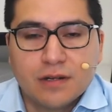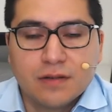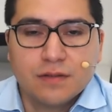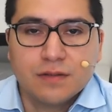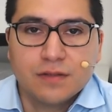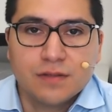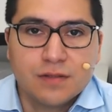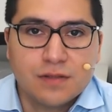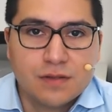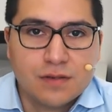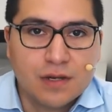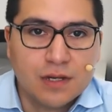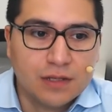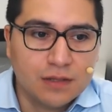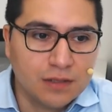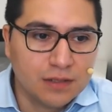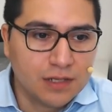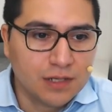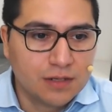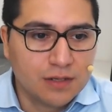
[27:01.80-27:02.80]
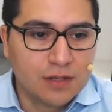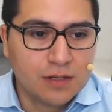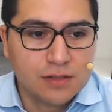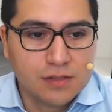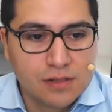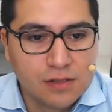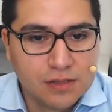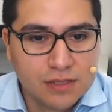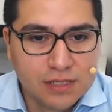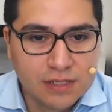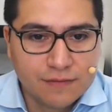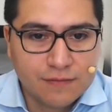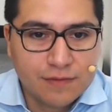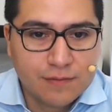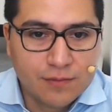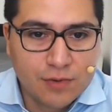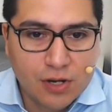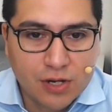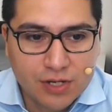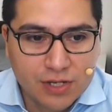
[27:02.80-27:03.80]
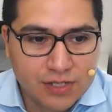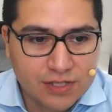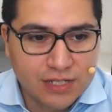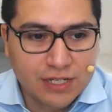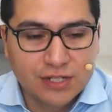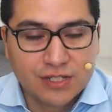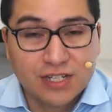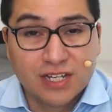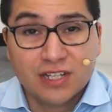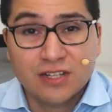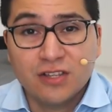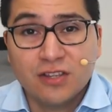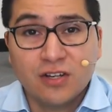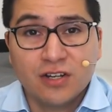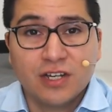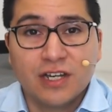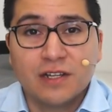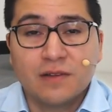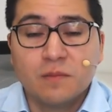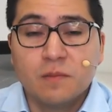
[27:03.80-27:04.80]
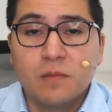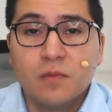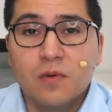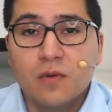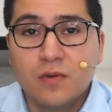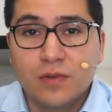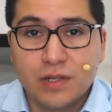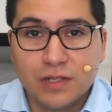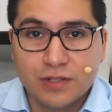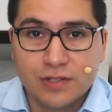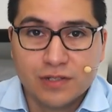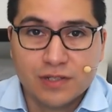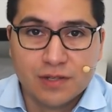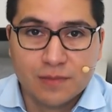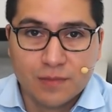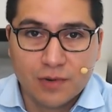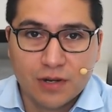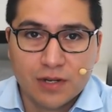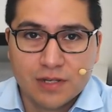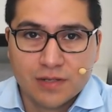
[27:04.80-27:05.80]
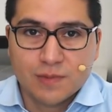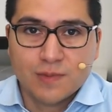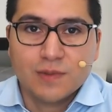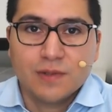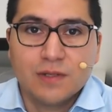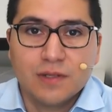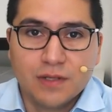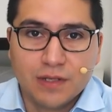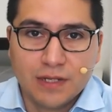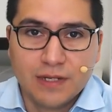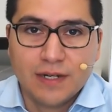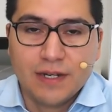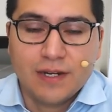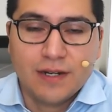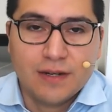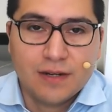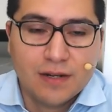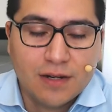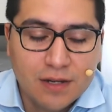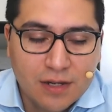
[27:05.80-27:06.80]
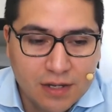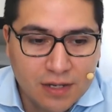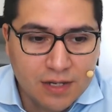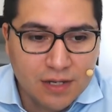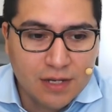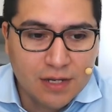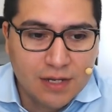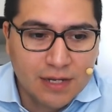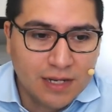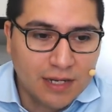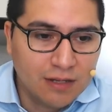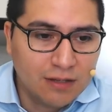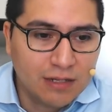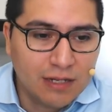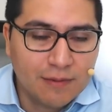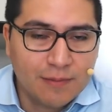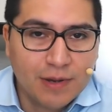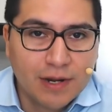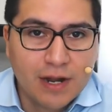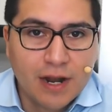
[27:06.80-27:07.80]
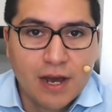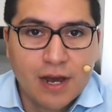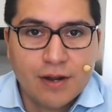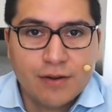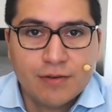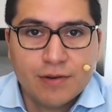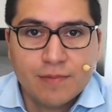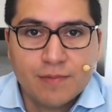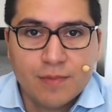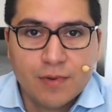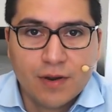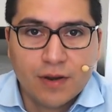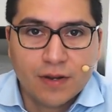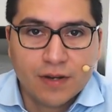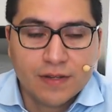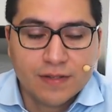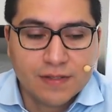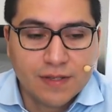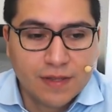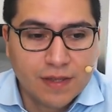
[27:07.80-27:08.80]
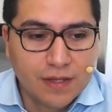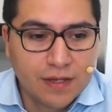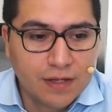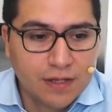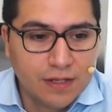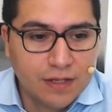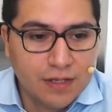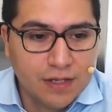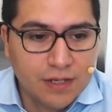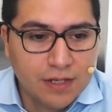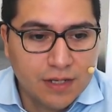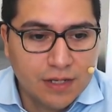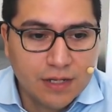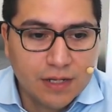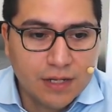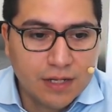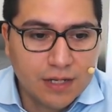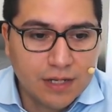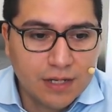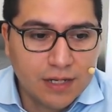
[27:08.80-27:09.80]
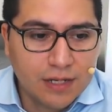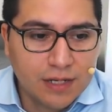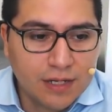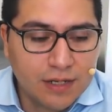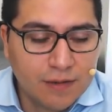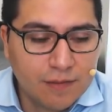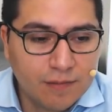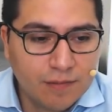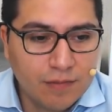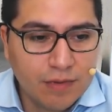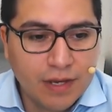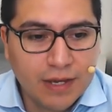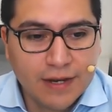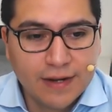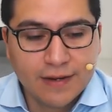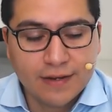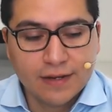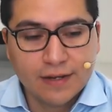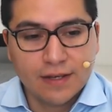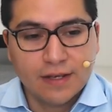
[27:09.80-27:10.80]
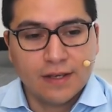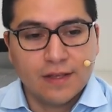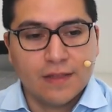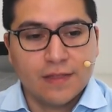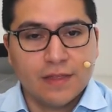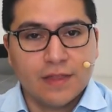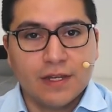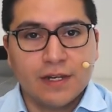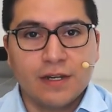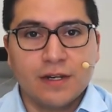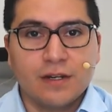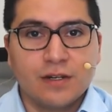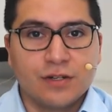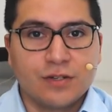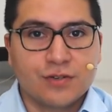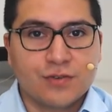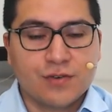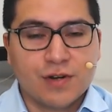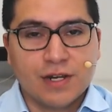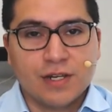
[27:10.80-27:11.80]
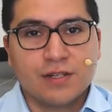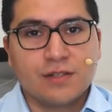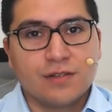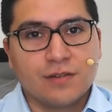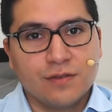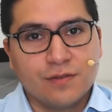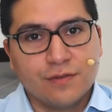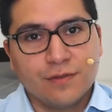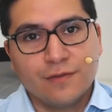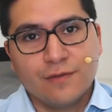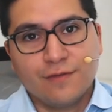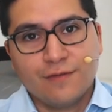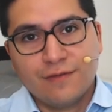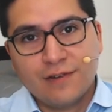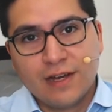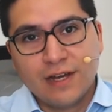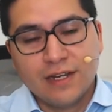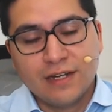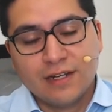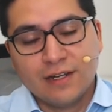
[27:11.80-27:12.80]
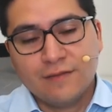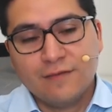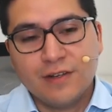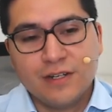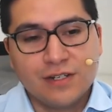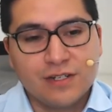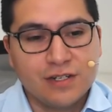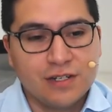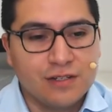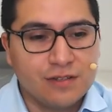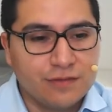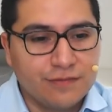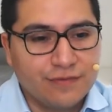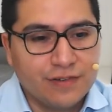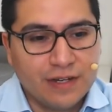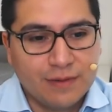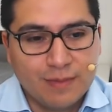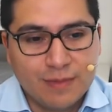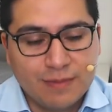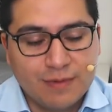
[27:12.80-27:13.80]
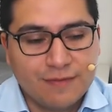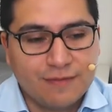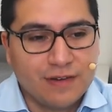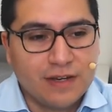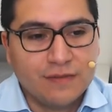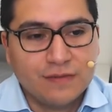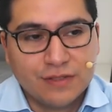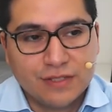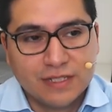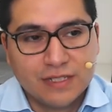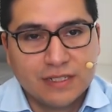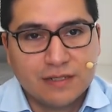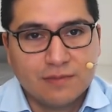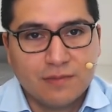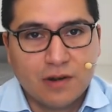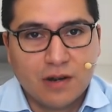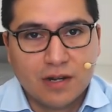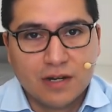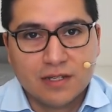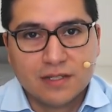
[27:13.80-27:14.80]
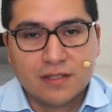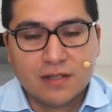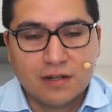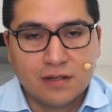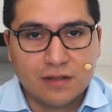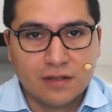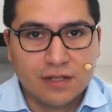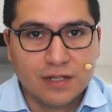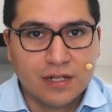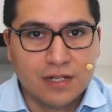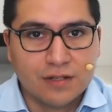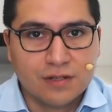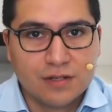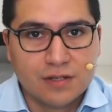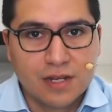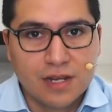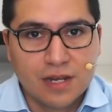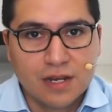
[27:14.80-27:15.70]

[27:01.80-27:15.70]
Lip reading: So I look across all the different markets, because I look at more than just the markets we look at here. I look at about 100 markets, I think, and then try to find, eventually you find maybe 5 or 6 markets that are looking interesting.